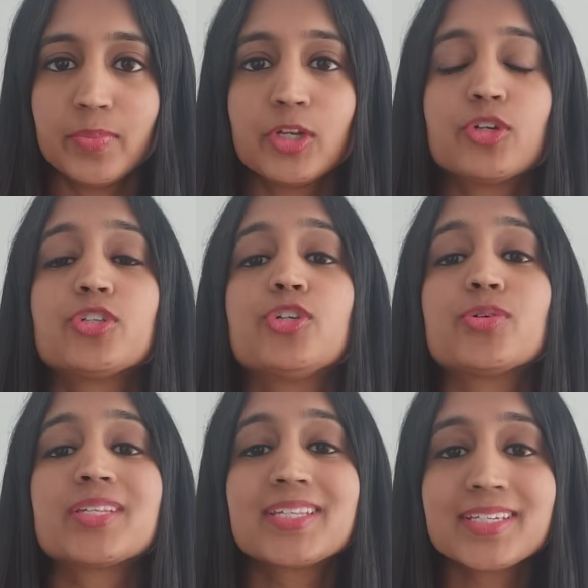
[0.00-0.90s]
because
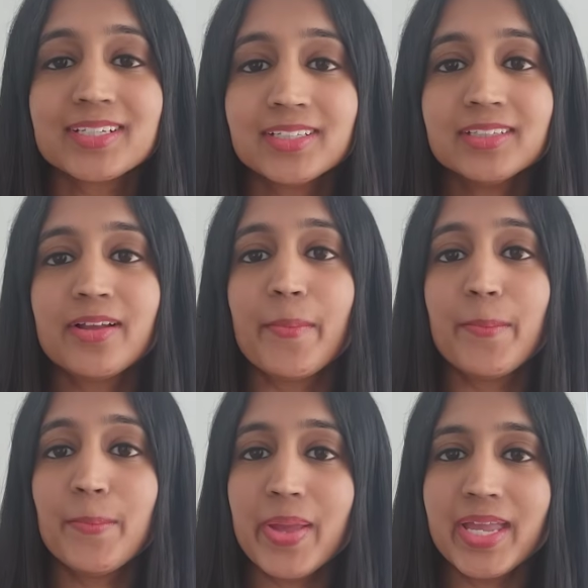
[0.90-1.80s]
you're still
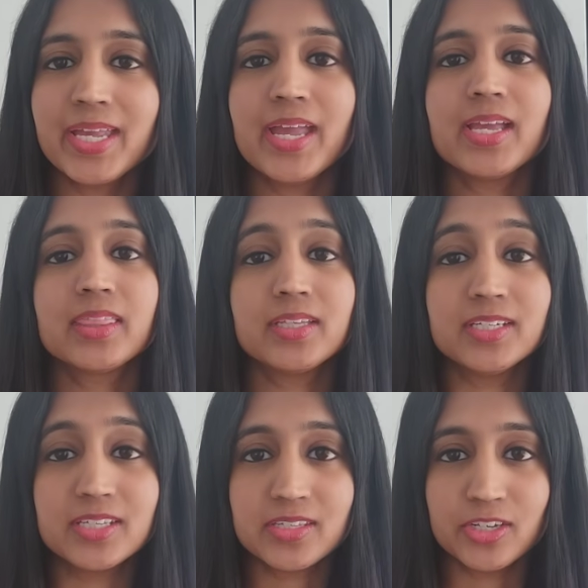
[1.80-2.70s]
making the
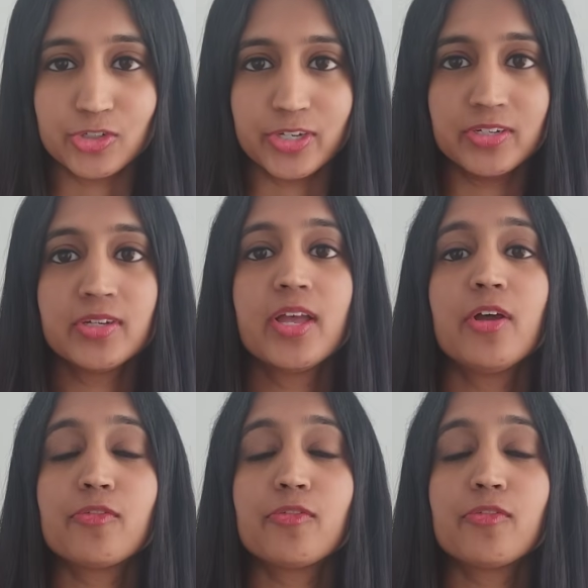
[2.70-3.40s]
decision